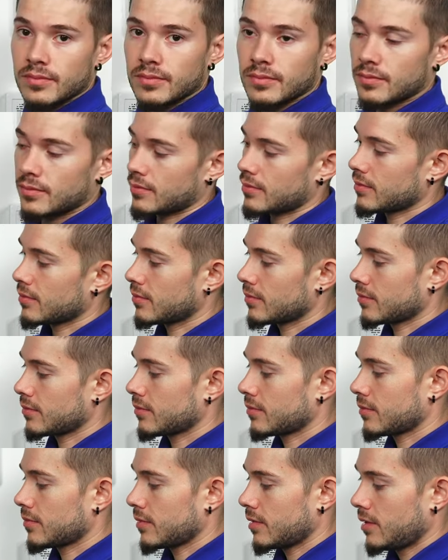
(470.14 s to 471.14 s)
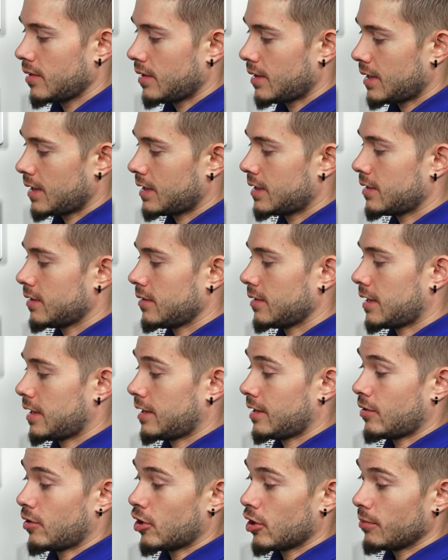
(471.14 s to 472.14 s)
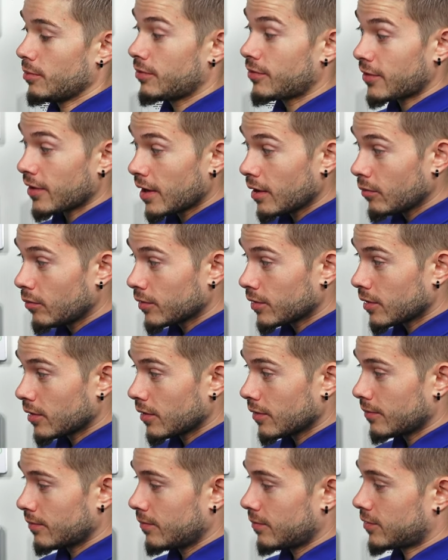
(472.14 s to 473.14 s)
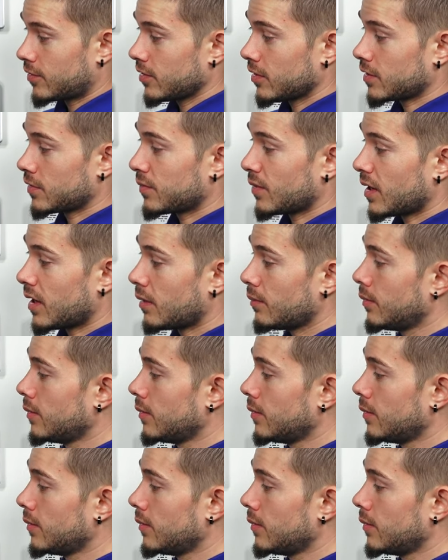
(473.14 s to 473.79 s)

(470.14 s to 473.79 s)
Ready to arm. Time. I, can, I can arm stay with the SiXFOB.